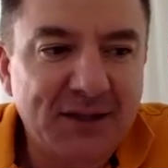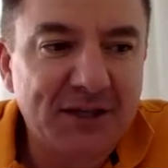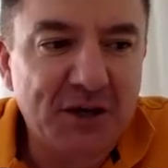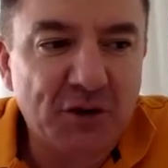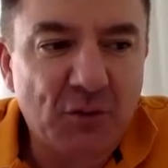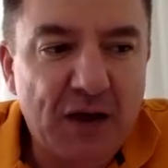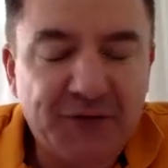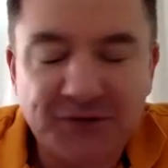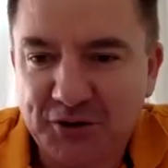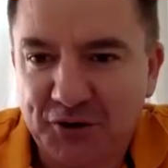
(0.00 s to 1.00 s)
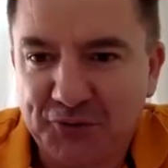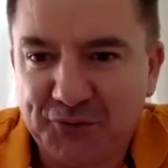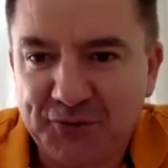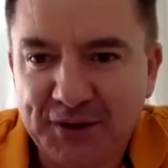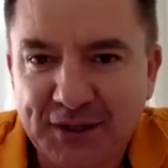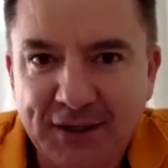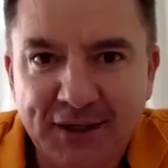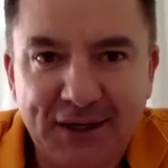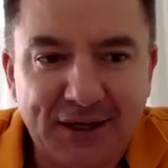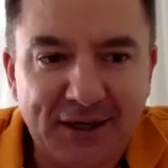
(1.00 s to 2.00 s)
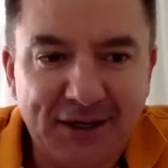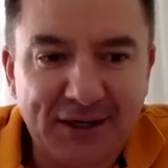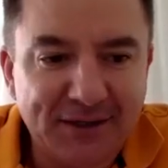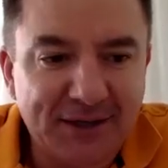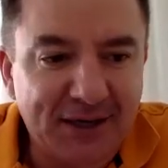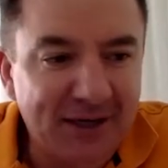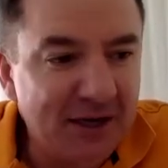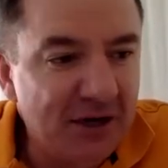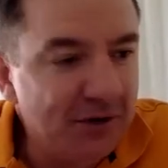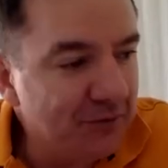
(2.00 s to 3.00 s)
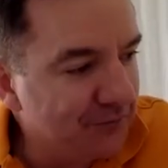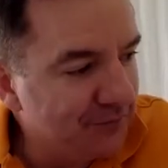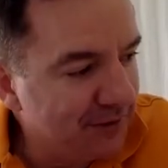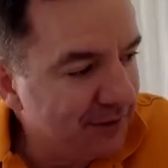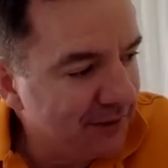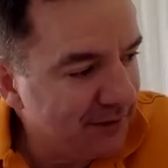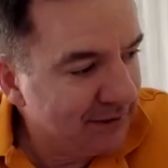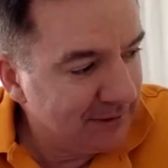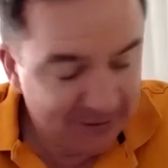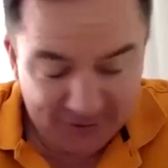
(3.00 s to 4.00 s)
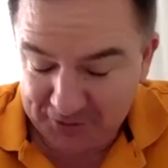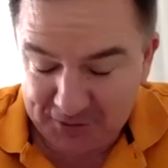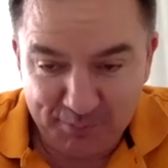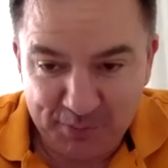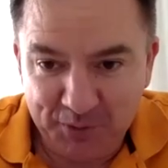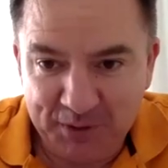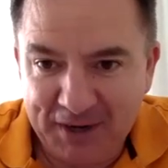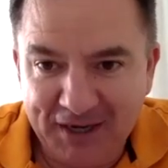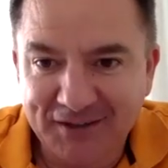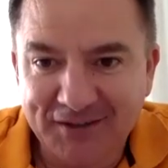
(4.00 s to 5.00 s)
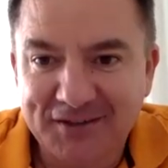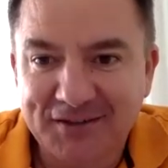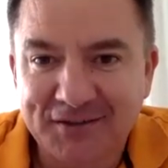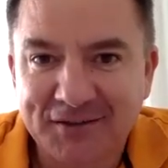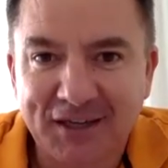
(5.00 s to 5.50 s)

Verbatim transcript: Tio Raff is off uh, taking care of doing some building maintenance.